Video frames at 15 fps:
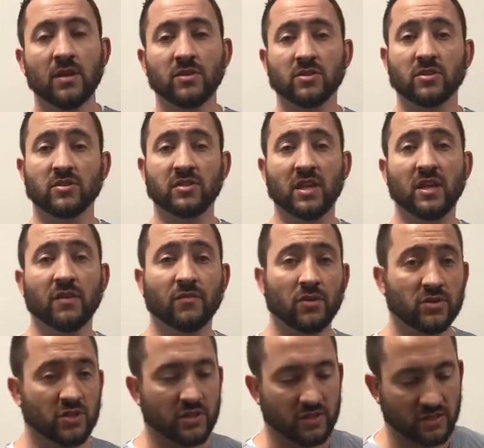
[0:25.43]
So the standing
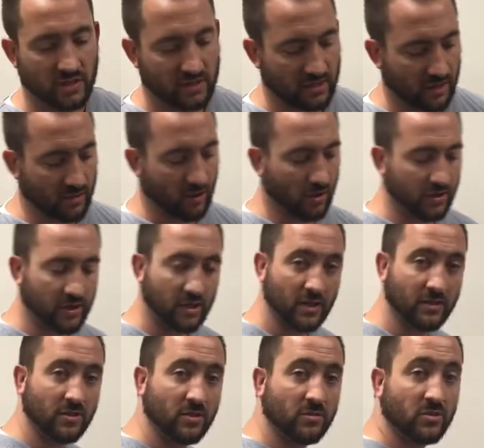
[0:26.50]
version is easy. All you're
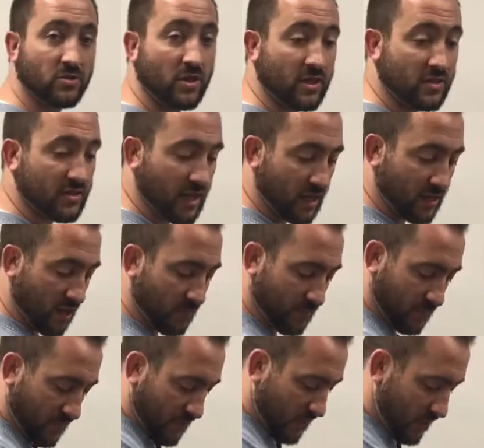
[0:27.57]
going to do is try to stand
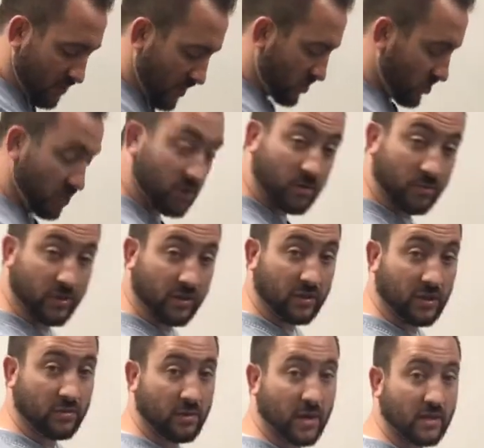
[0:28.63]
up, make sure you're
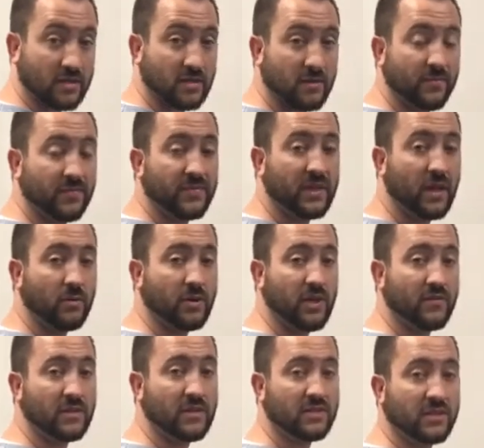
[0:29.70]
completely erect. Now, when you
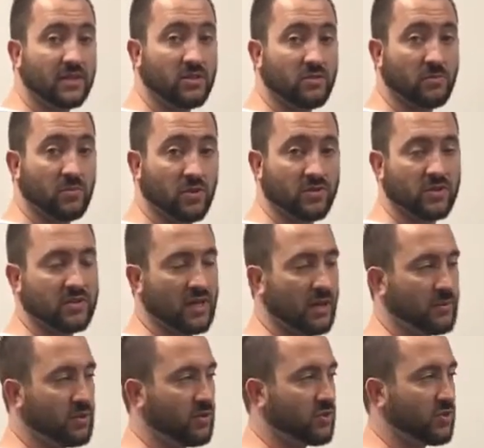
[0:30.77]
have a disc injury, most of the
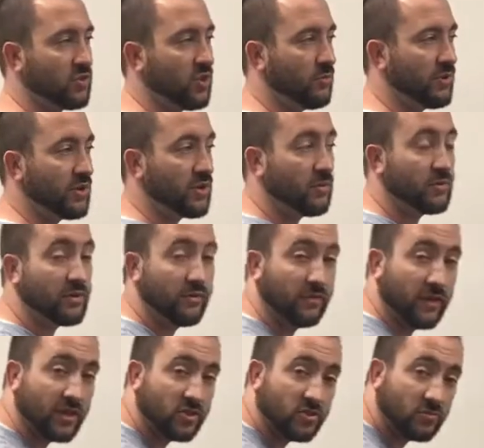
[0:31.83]
time you also don't want to go into
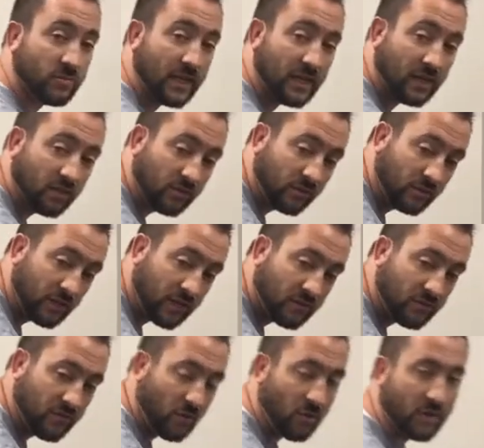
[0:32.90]
flexion, meaning lean
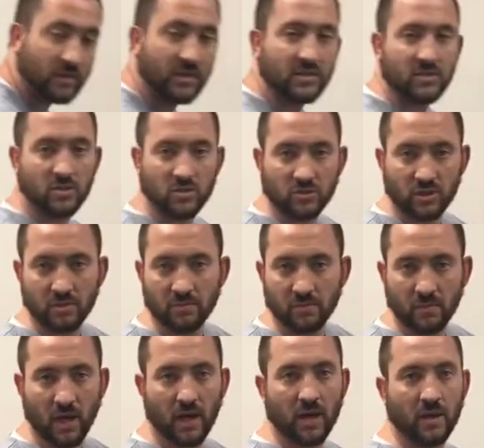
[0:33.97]
forward. That's usually
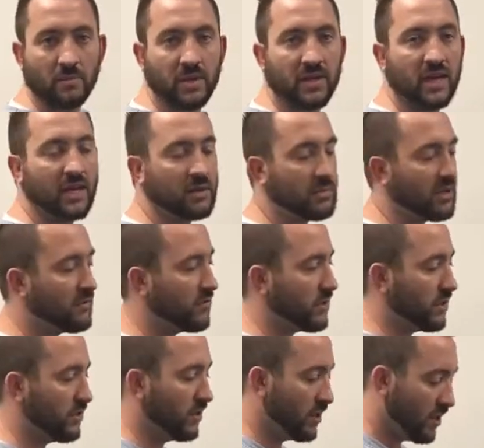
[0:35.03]
a big enemy for
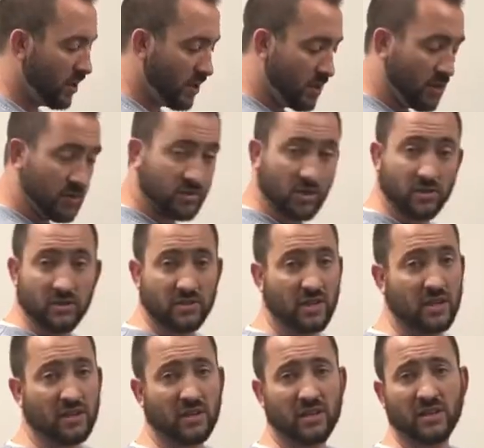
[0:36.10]
you. So this
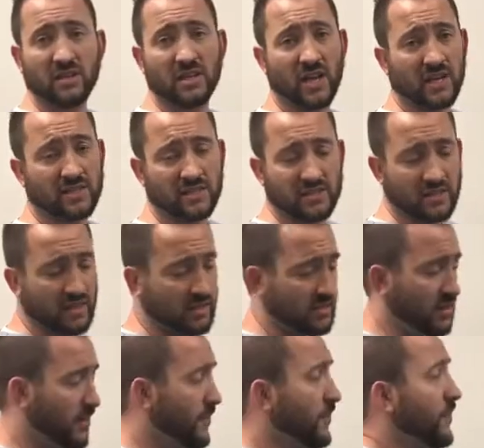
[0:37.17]
nice is
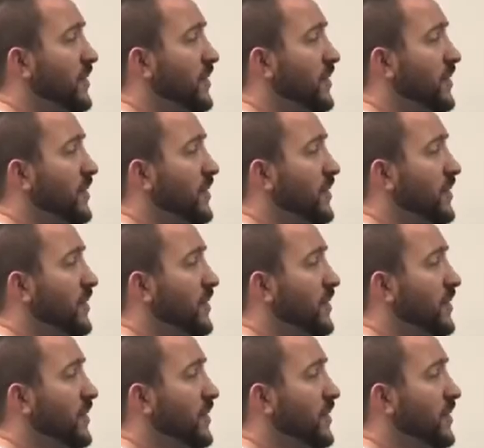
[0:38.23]
easy.